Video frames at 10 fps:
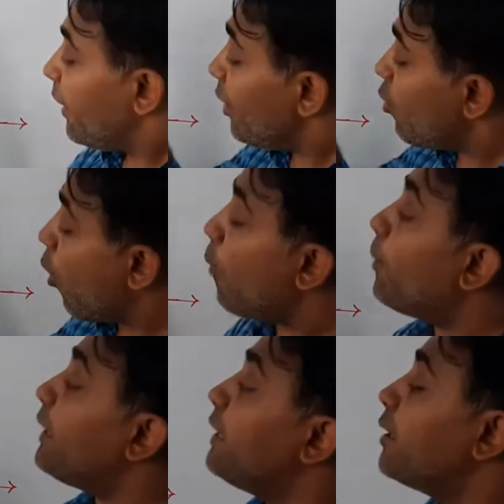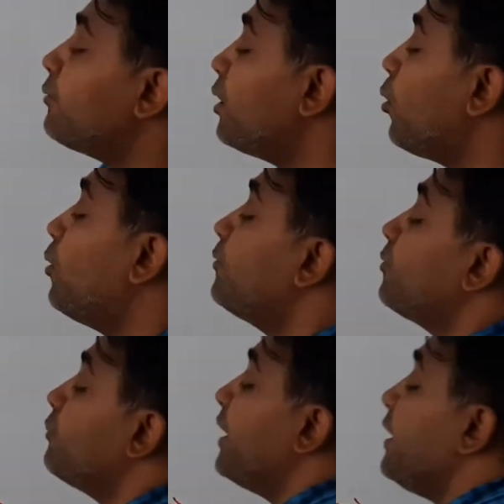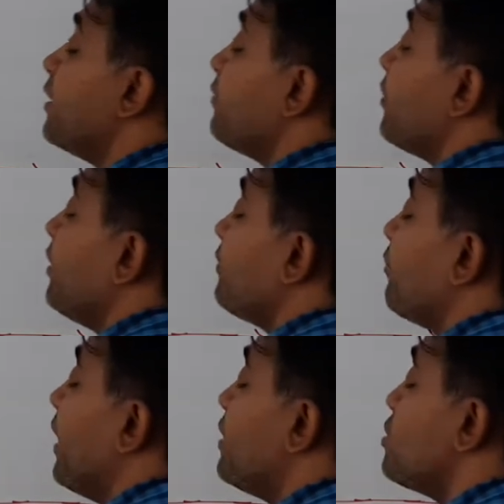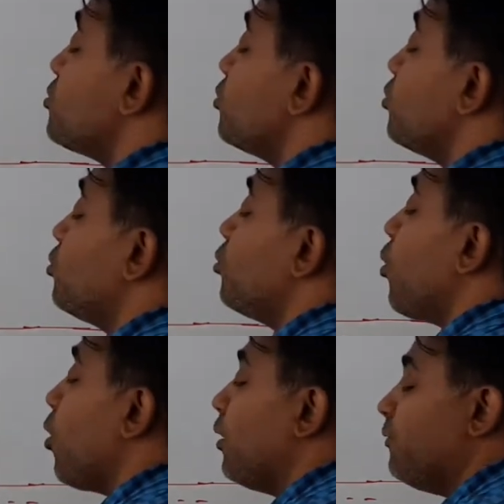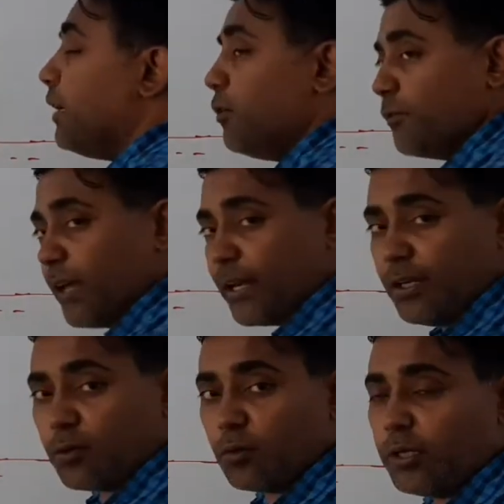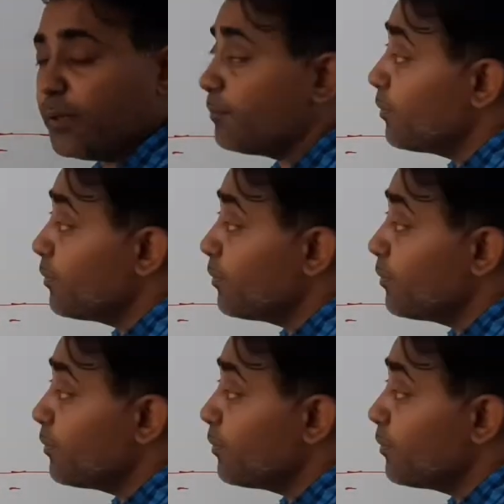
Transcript: In open interval also, my dear friends, minus 2 to 2, all values are included.